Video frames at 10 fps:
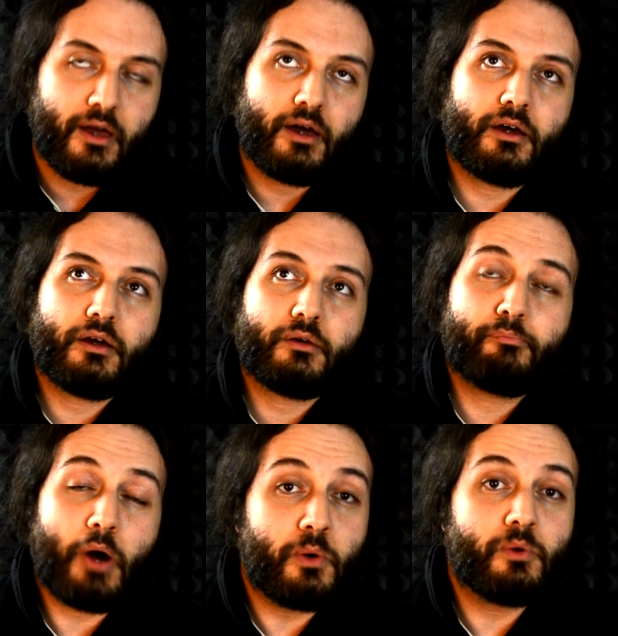uh,
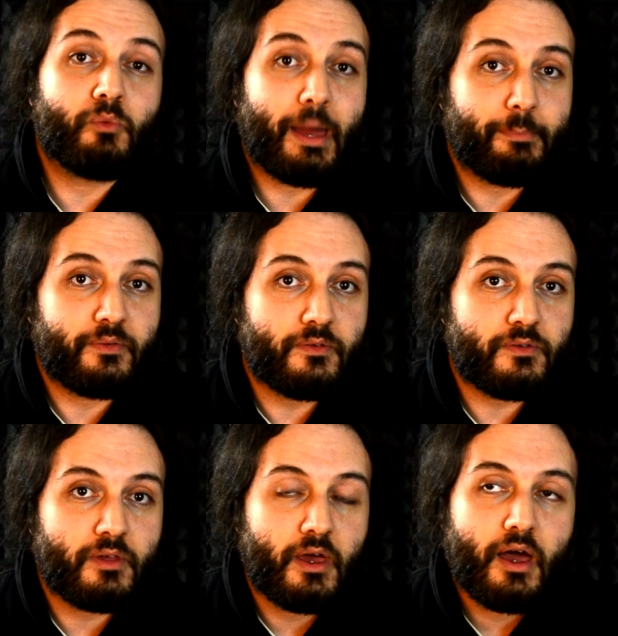pole
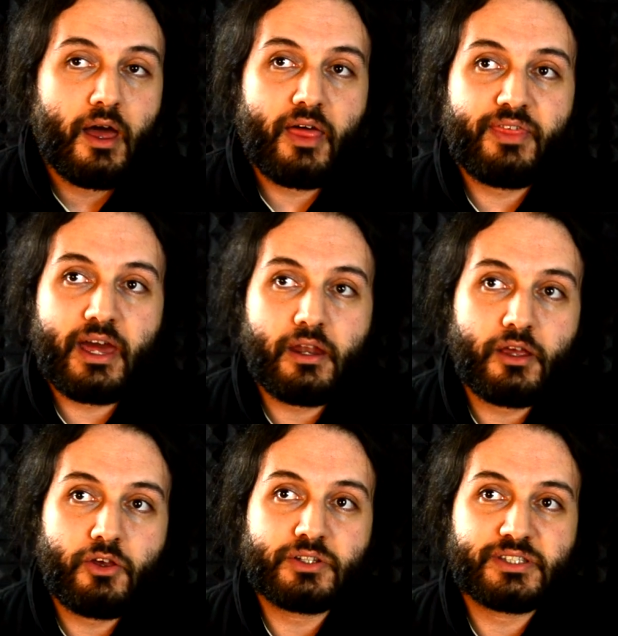weapons uh, then
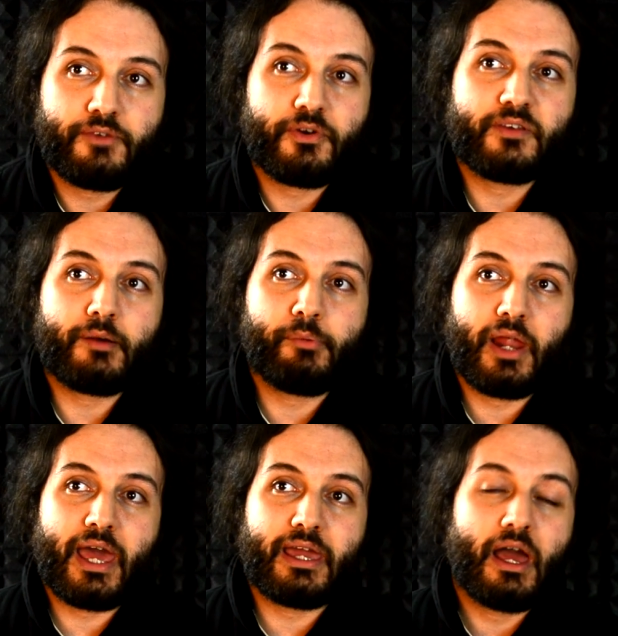you can say for example
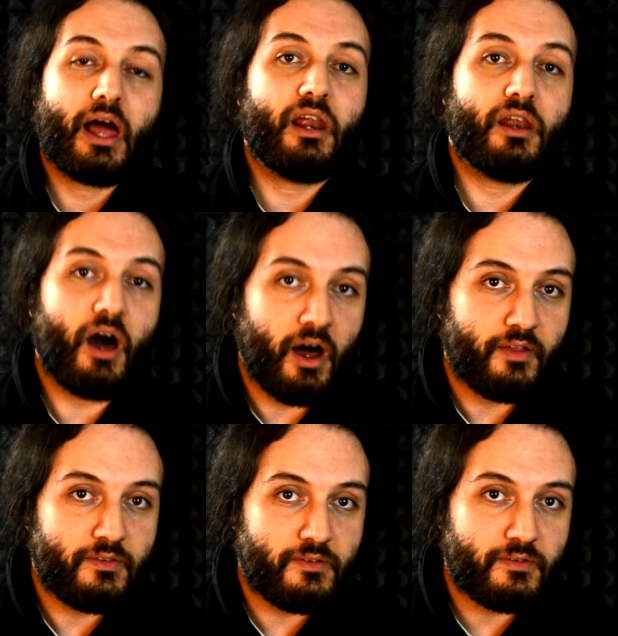a
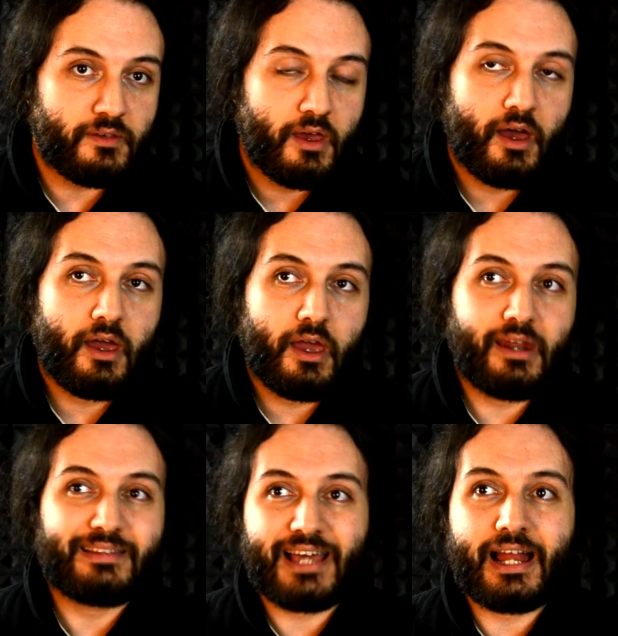lance in
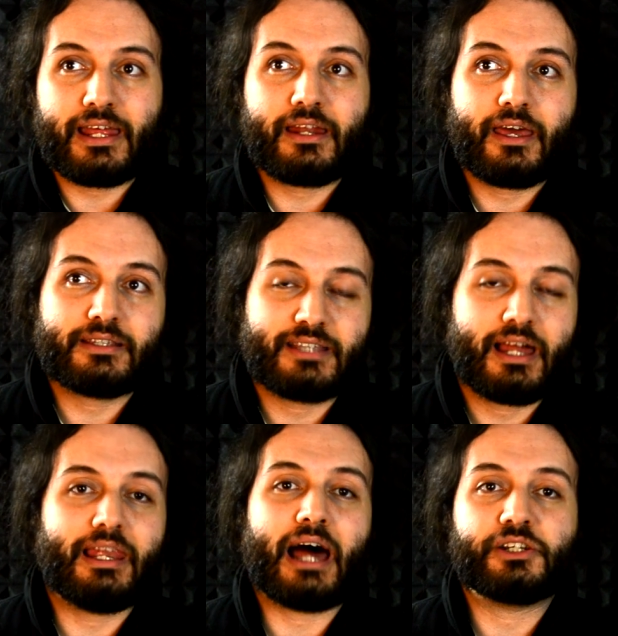Italian is
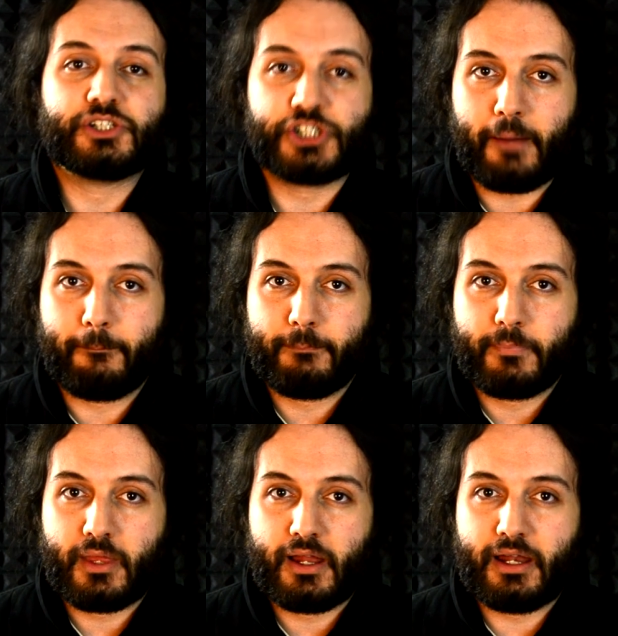lancia
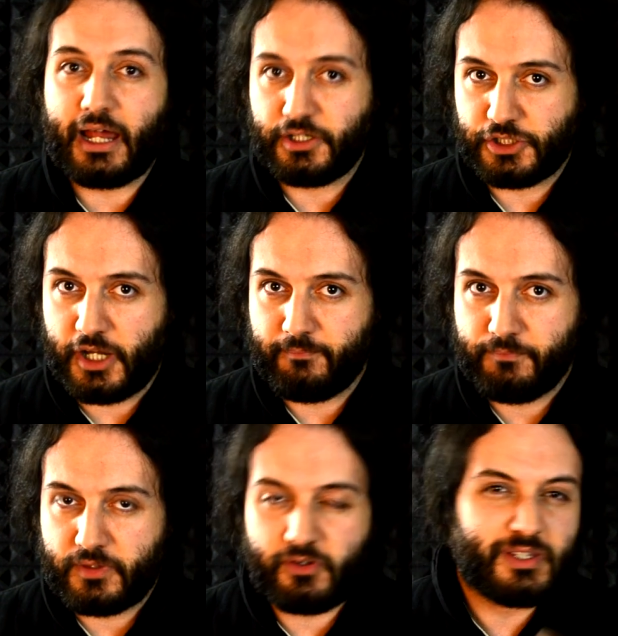lancia
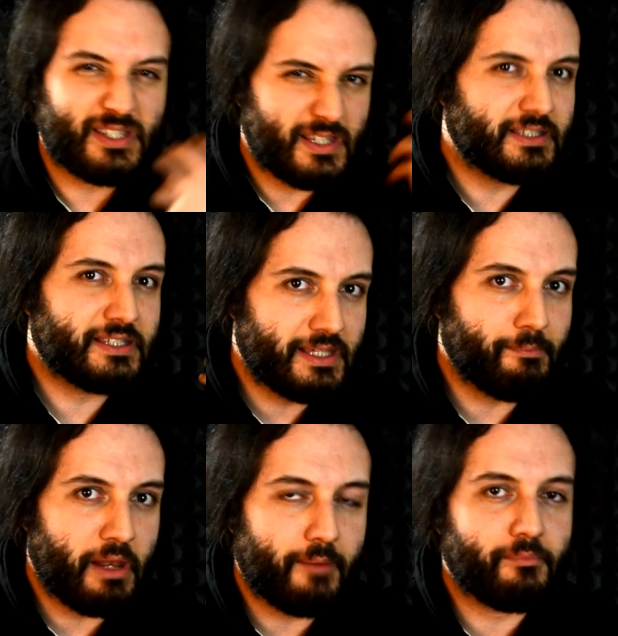so it's it's
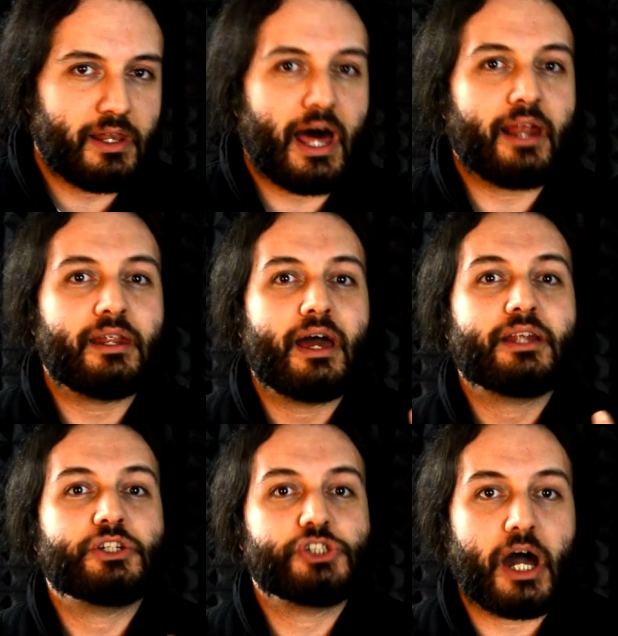similar
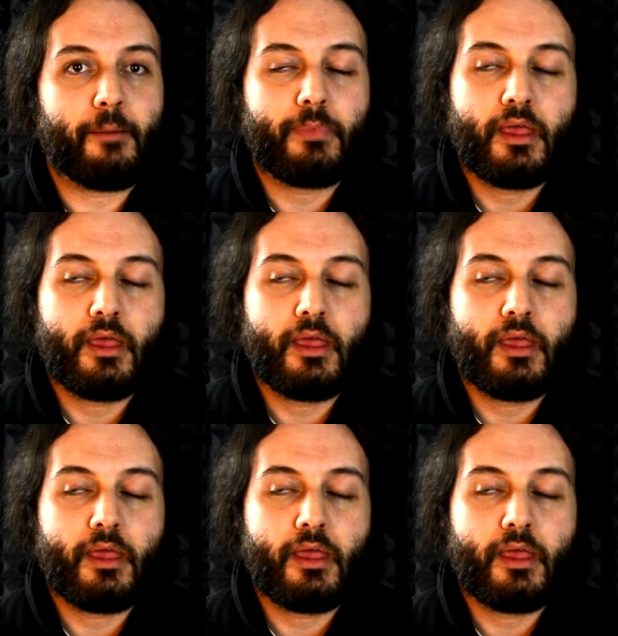lancia